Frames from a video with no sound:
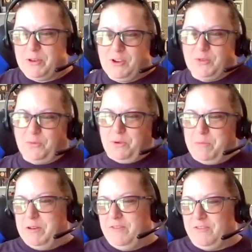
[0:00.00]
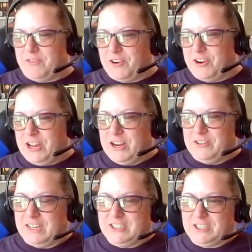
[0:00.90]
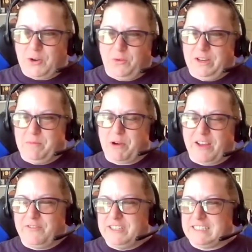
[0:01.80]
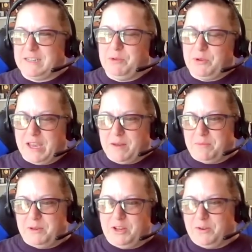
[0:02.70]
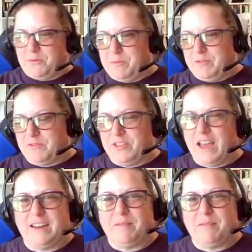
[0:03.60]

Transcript: and you get a ribbon for, like just going to breakfast at boot camp, and you get a ribbon for that.